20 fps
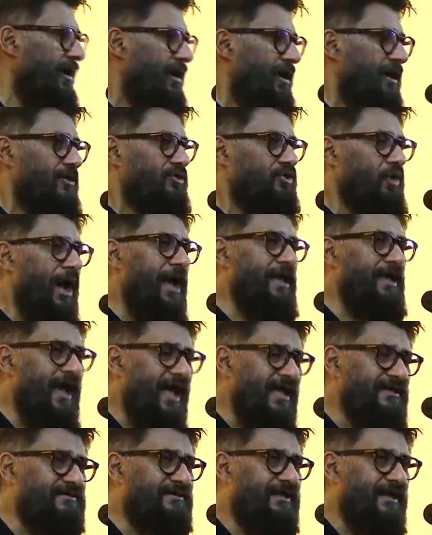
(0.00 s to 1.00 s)
So I
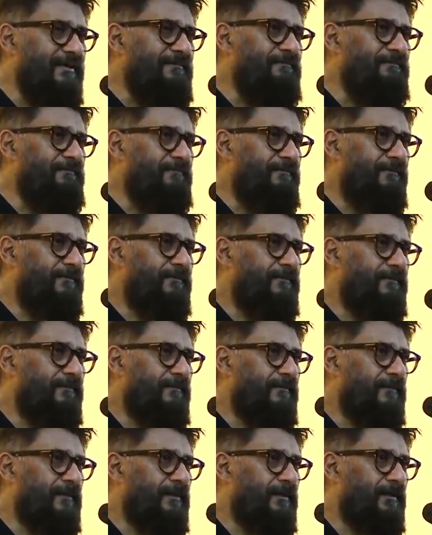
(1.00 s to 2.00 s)
asked them,
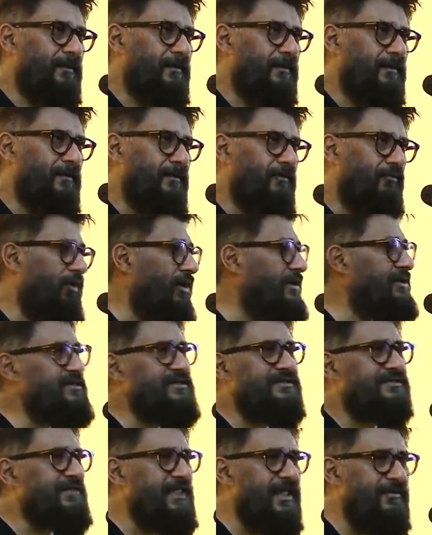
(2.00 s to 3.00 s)
what
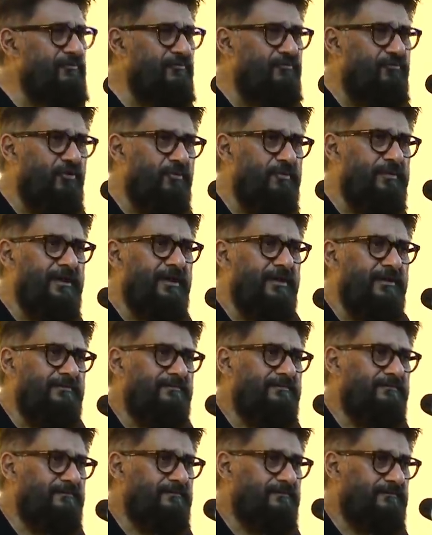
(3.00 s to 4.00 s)
is Islamophobia?
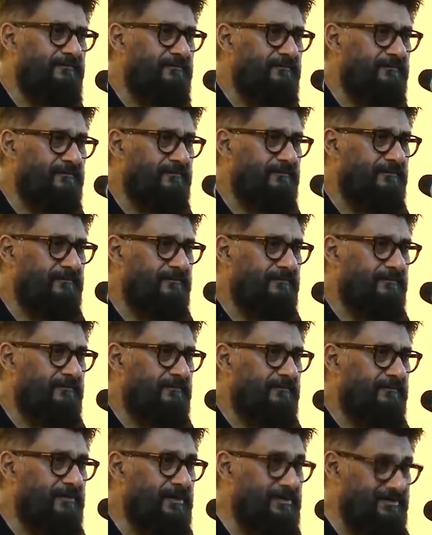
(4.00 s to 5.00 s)

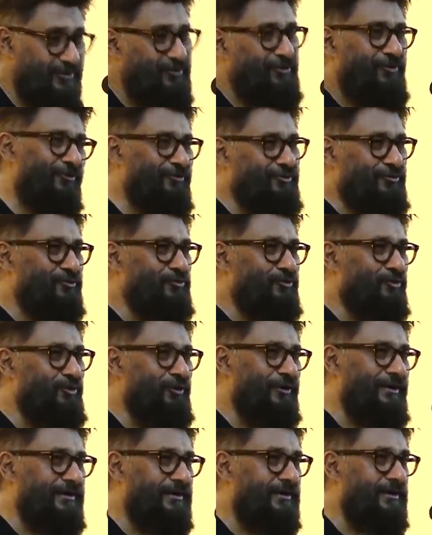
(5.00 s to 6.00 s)
They said, oh, you know
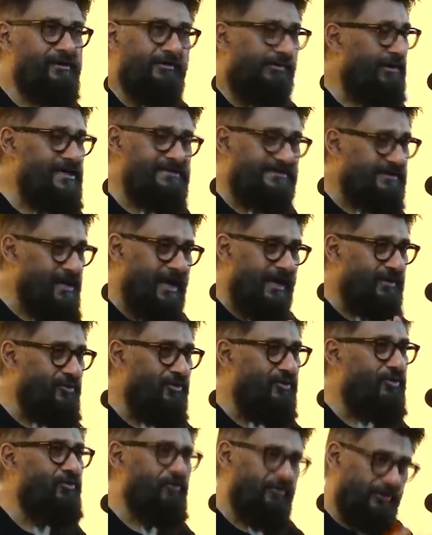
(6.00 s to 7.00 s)
it. No, I said, I
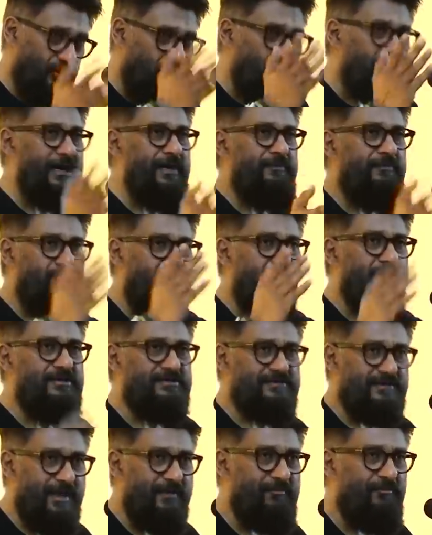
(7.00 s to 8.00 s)
don't know it. You tell me what is
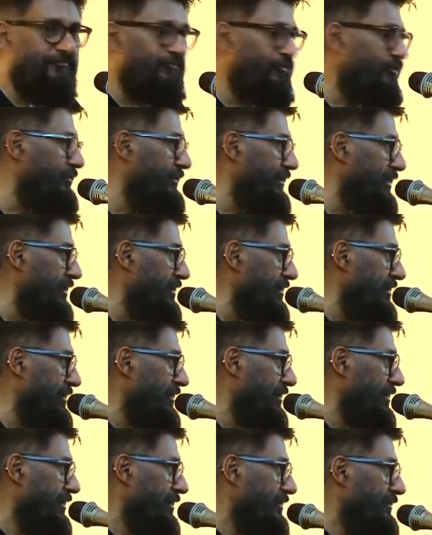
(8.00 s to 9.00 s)
Islamophobia.
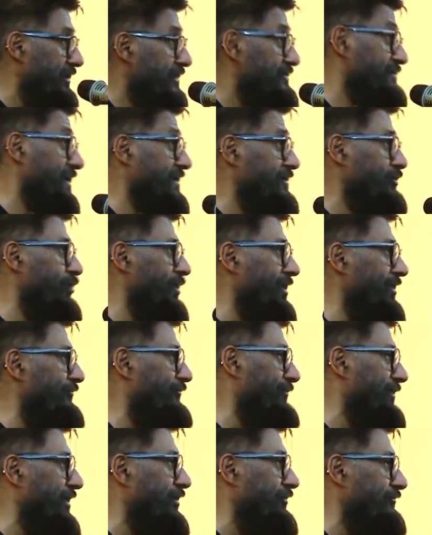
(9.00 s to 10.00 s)
They said, you are
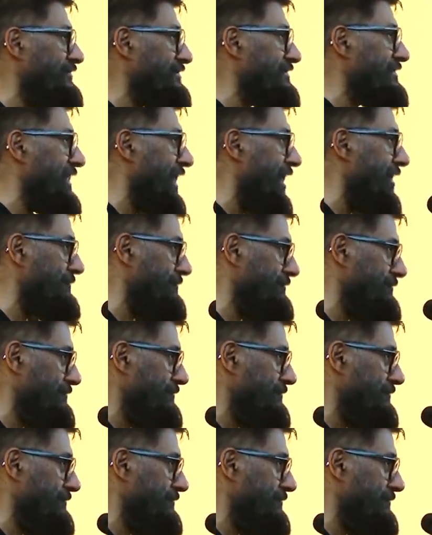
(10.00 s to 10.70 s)
afraid of Islam.